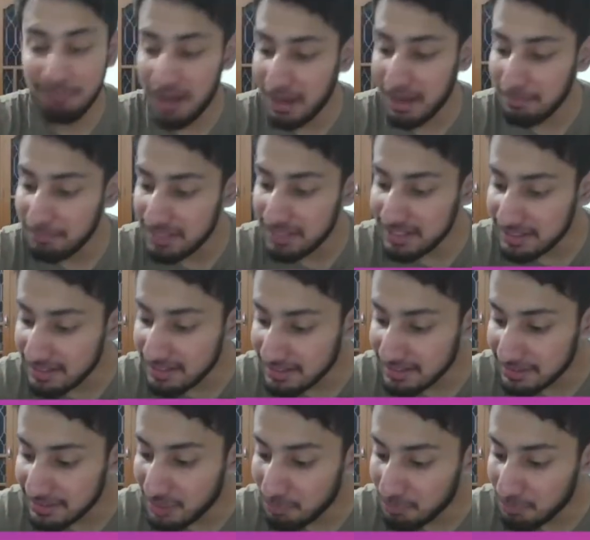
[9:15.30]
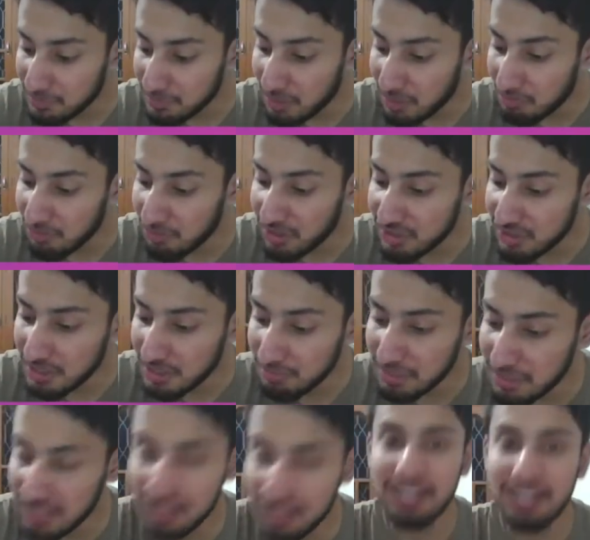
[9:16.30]
mean sum. Some function
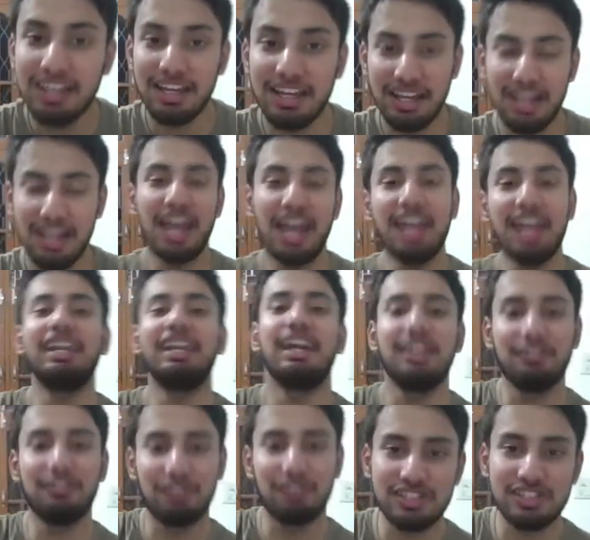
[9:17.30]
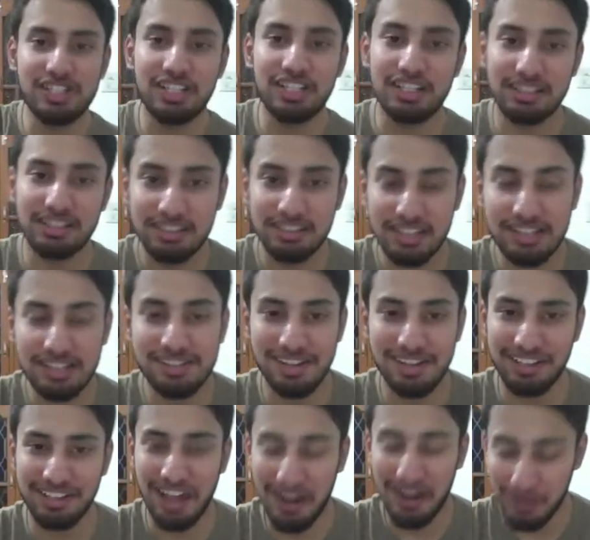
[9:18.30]
means any function x, things
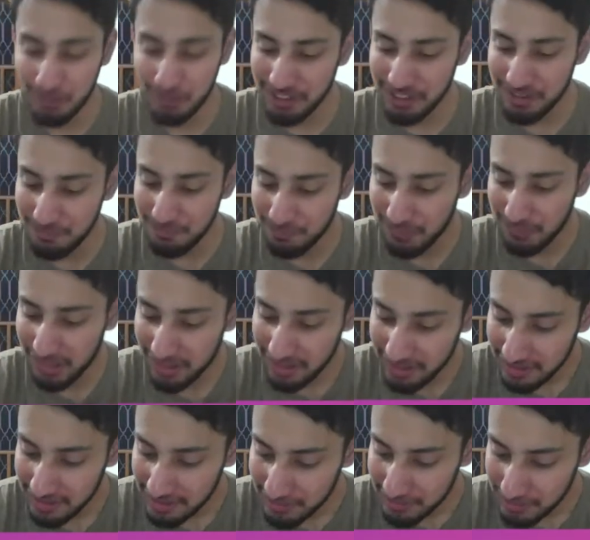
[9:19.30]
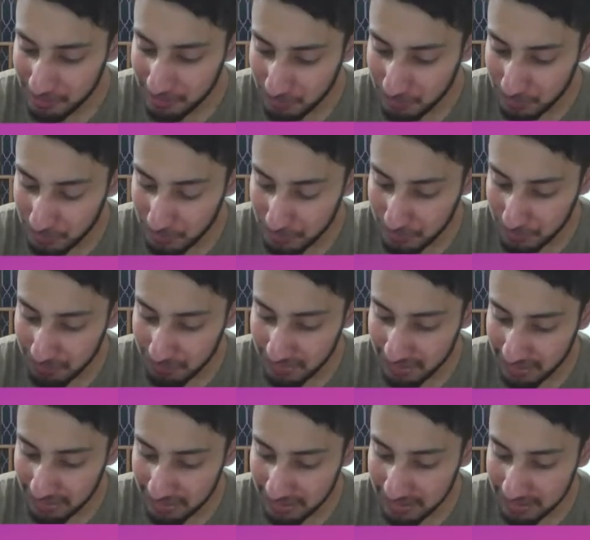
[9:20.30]
like that. Okay. So
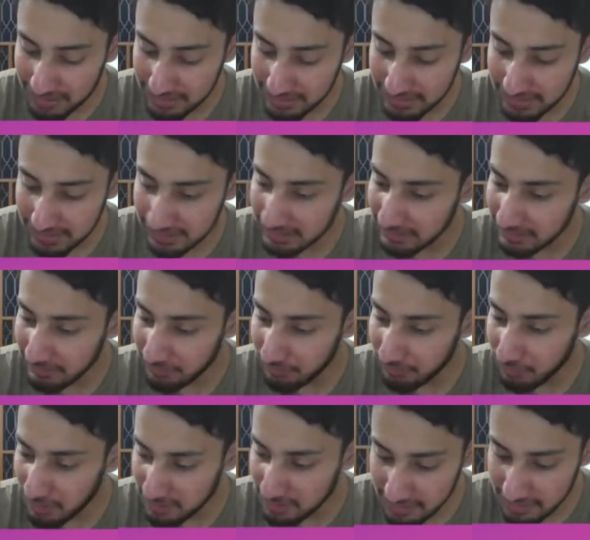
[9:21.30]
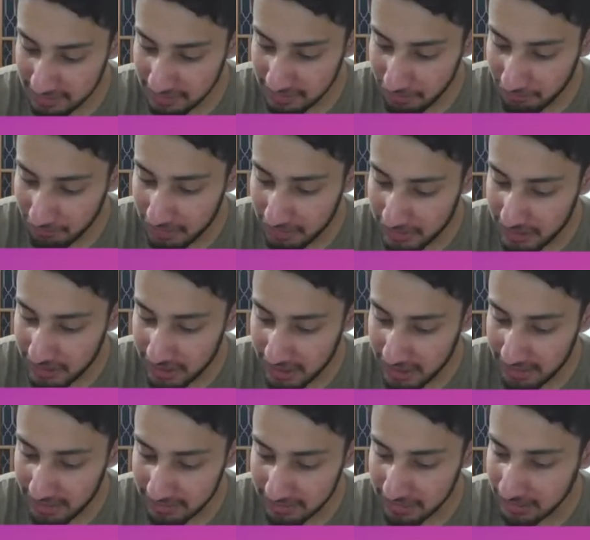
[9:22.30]
what is the sum function
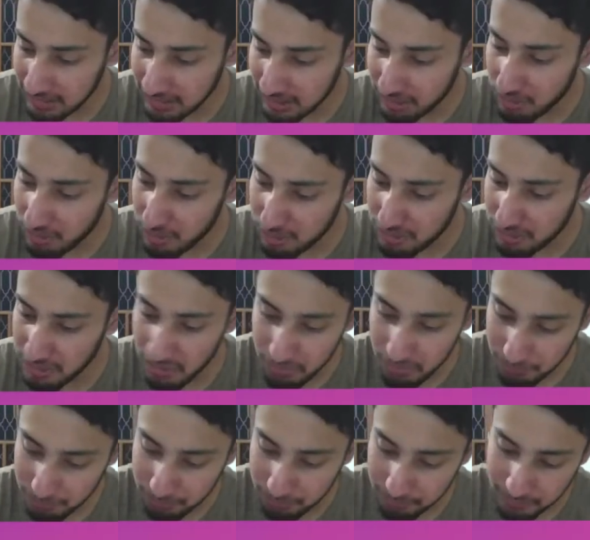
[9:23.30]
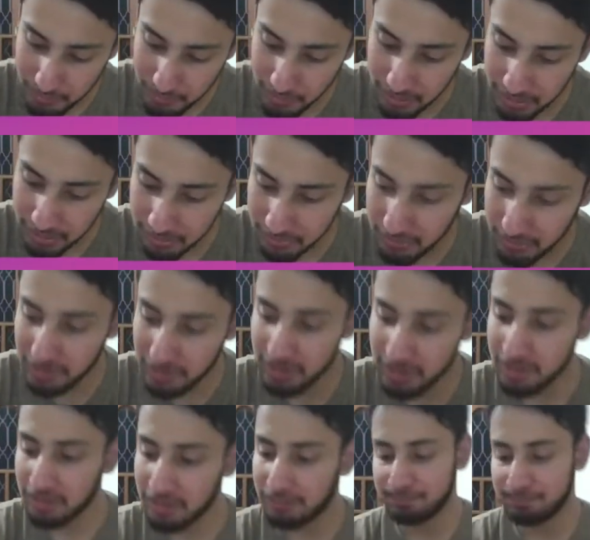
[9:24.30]
x? Equal to 0. Okay, got it.